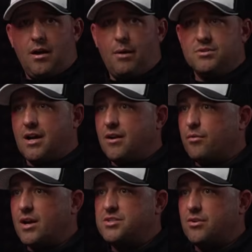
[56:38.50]
I was out
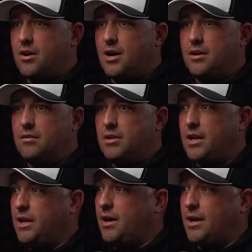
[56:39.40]
at a restaurant.
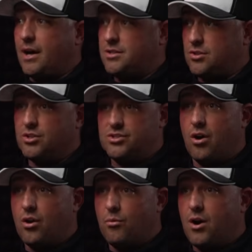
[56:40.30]
He, I, I, saw his
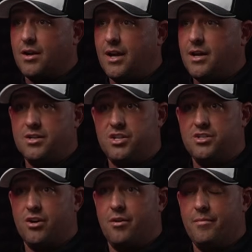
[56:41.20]
daughter walk in, and
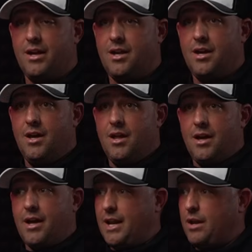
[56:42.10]
she saw me,
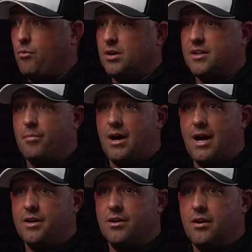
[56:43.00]
and he walked in
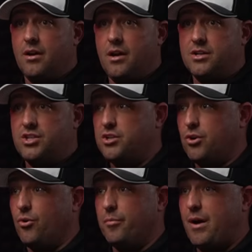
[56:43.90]
behind her, and she
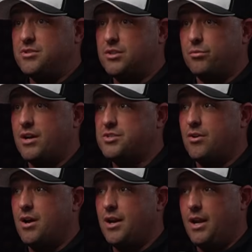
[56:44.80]
told him I was at the
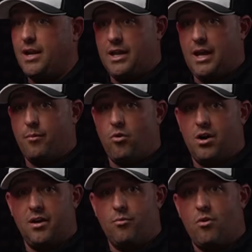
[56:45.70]
restaurant, and he kept
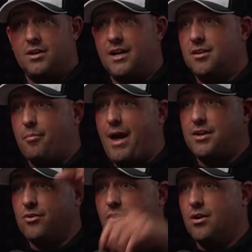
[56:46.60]
walking and walked out the
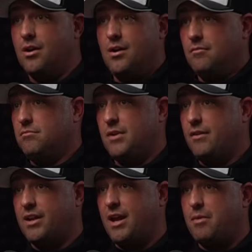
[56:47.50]
back door,
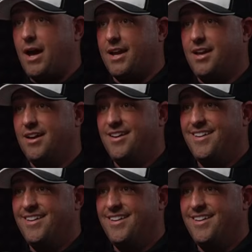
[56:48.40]
never came back.